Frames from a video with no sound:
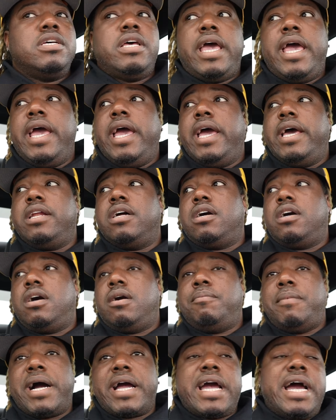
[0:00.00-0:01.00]
And
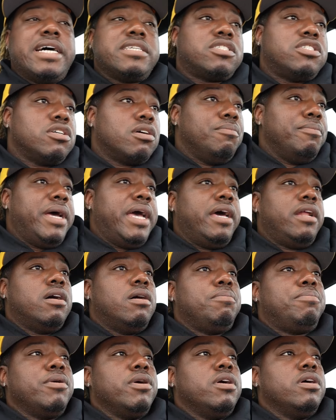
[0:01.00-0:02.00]
um, I got Sugar Man
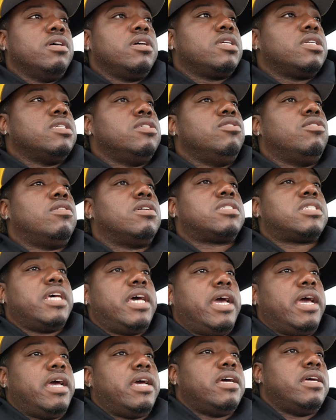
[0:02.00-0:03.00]
up here. You know what I'm
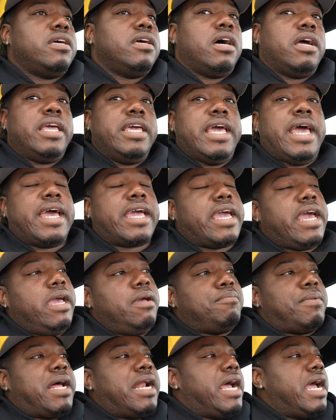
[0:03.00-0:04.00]
saying? Uh, he had
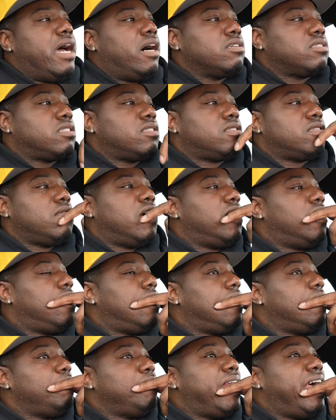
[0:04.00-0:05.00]
came by the house
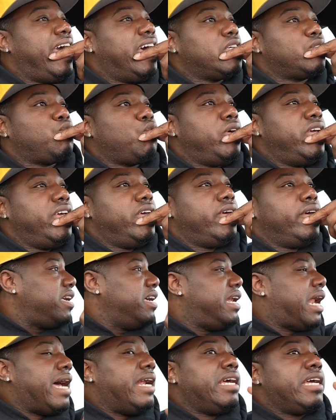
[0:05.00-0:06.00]
um last week,
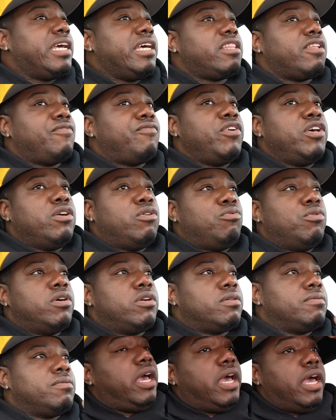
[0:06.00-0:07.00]
and I didn't get the film
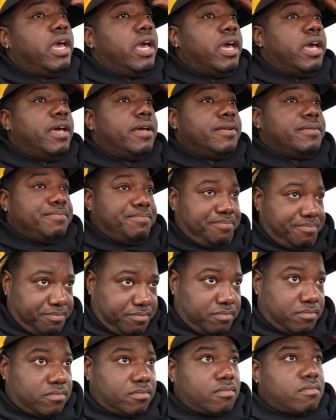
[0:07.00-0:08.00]
with And
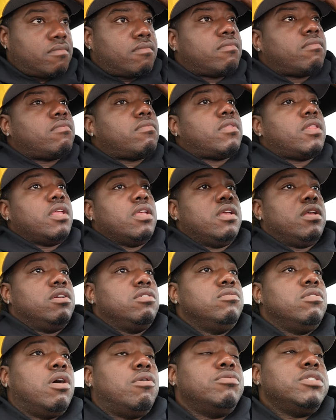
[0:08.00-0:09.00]

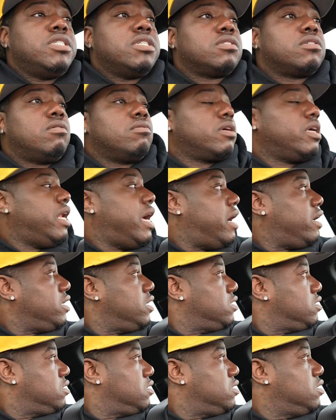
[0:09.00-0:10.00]
you know, we just gonna get out
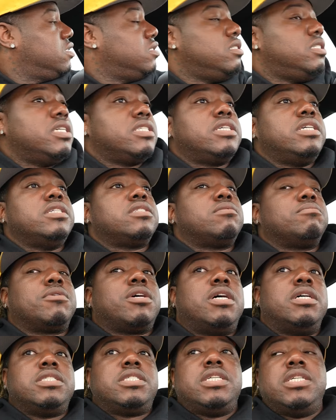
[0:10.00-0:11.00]
and just get some
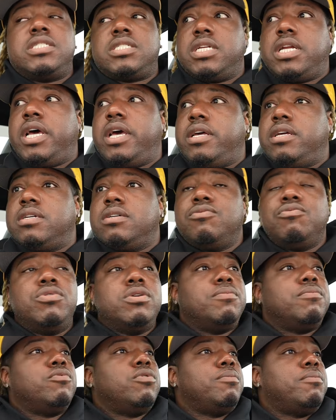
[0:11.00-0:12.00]
content today
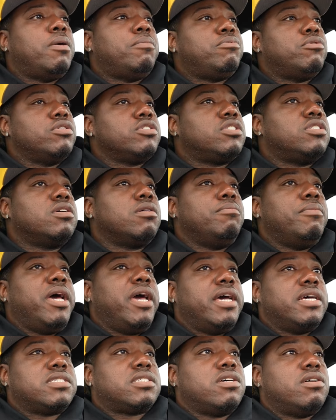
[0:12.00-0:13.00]
with, with my boy Sugar
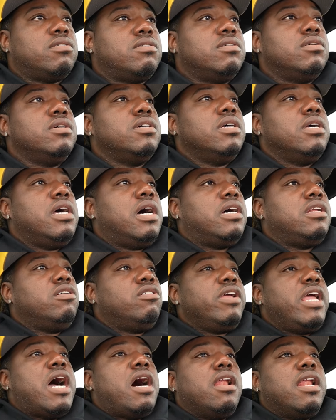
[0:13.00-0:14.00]
Man. So, I
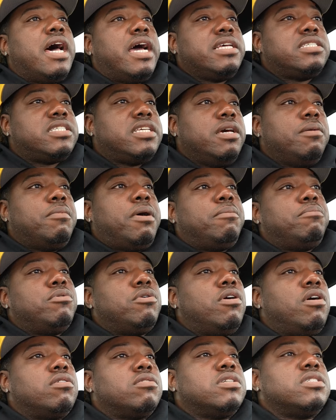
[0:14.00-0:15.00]
know y'all like seeing my
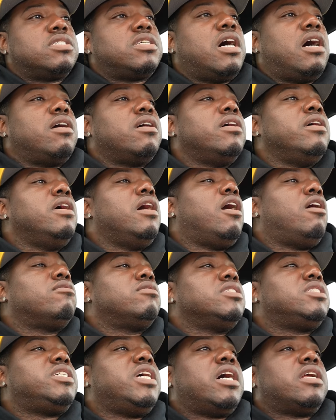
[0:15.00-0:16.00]
boy on the top on
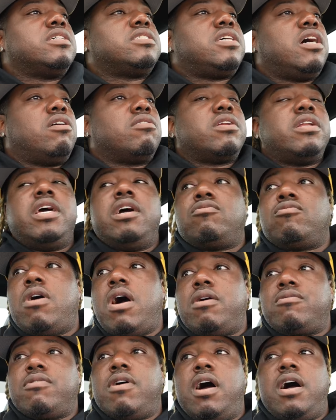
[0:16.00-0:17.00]
the channel talking that
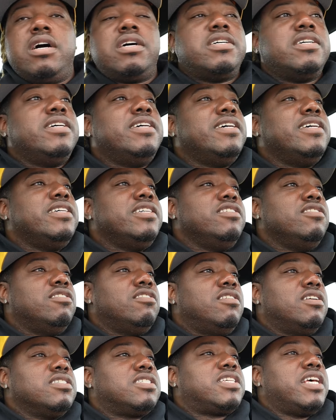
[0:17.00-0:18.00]
rah rah. You
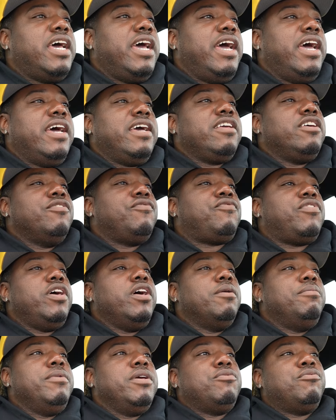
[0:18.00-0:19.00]
know what I'm saying? You
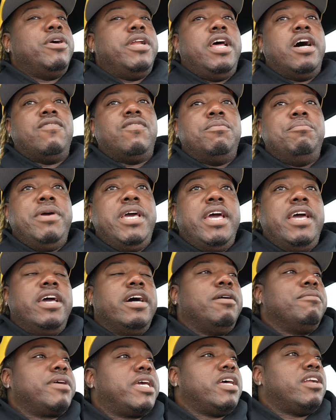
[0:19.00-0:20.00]
feel me? Whenever me and
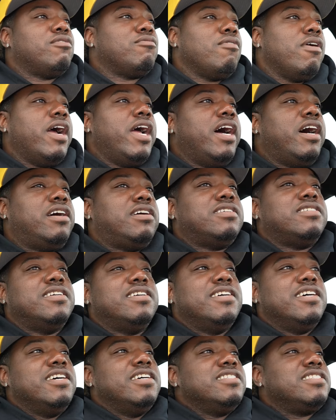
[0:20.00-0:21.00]
him get around,
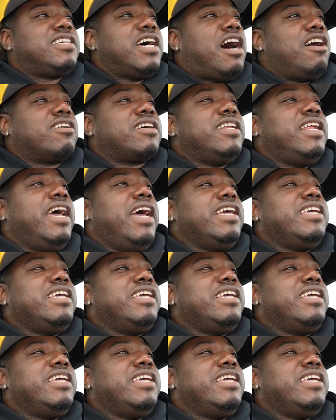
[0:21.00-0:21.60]
talking that